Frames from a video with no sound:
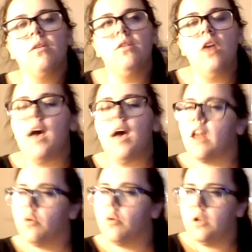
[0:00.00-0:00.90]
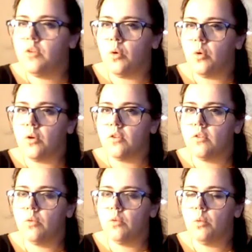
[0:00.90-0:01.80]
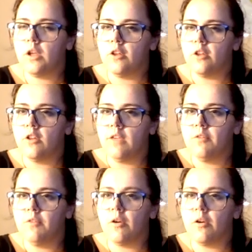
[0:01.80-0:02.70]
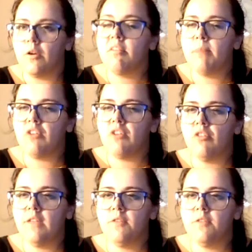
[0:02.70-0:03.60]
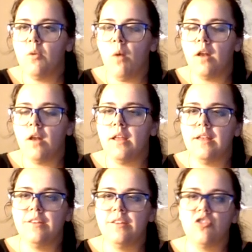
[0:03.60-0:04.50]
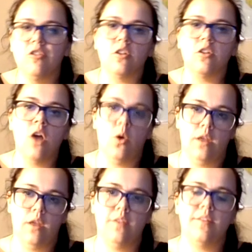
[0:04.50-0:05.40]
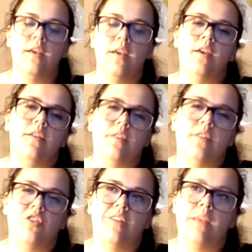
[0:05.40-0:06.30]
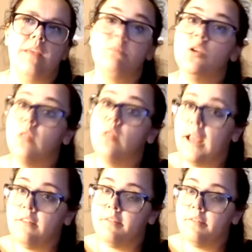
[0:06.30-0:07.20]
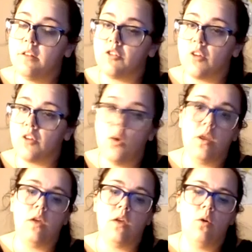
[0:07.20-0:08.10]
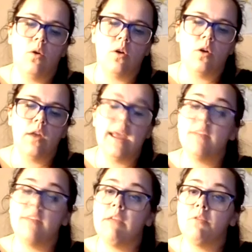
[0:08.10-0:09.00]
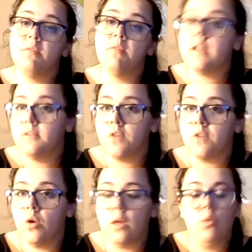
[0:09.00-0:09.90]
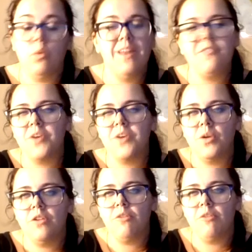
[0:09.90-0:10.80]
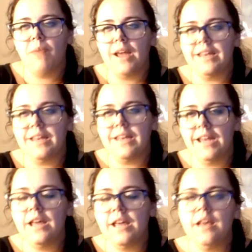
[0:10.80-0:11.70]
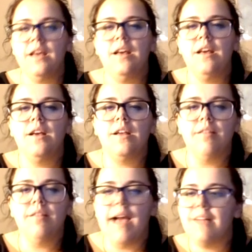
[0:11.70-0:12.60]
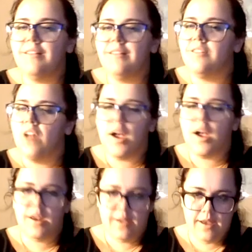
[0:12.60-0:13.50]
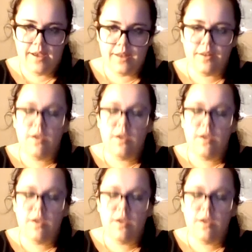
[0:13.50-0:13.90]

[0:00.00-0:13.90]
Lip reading: adequate towards what you're looking for, especially if you want additional coatings, such as a blue light filter coating or anti-reflective coating. Whatever coatings you might need, glass is not going to cut it.